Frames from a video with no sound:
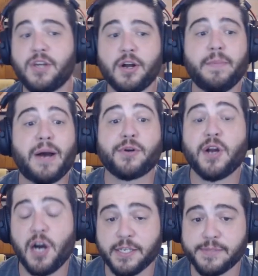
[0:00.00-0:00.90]
about
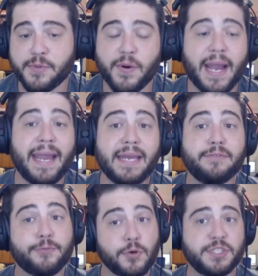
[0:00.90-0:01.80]
Cosmo, and
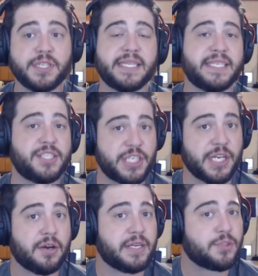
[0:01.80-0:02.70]
fortunately
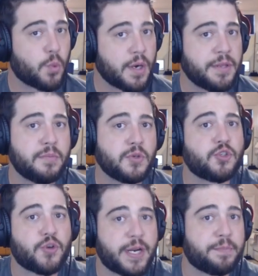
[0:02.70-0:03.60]
Shion is one of the most
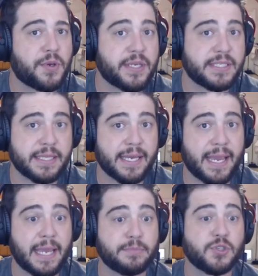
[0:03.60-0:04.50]
straight up units in the
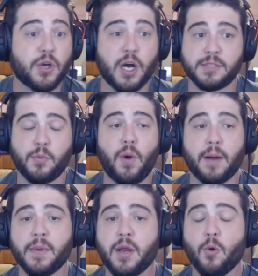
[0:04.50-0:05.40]
game to Cosmo
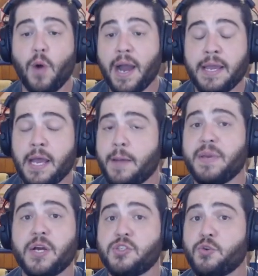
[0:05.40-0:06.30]
up. Why?
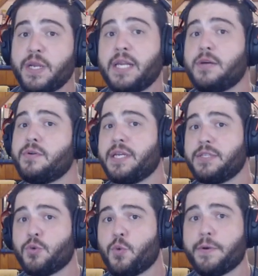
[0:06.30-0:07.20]
Because you really only need
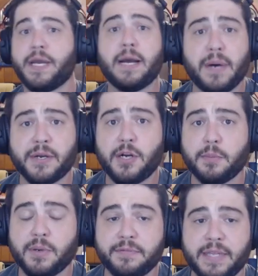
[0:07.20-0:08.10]
to worry about a
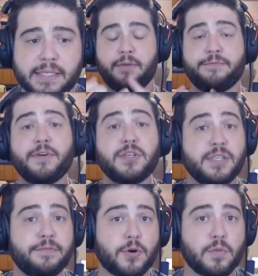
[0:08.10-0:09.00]
couple of things. First
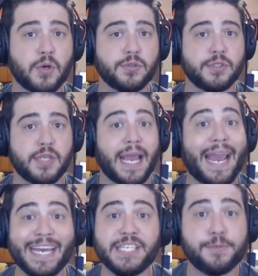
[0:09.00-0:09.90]
and foremost,
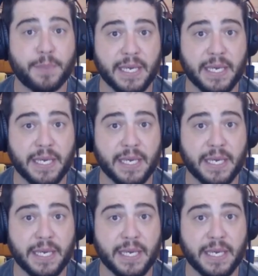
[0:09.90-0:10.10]
HP.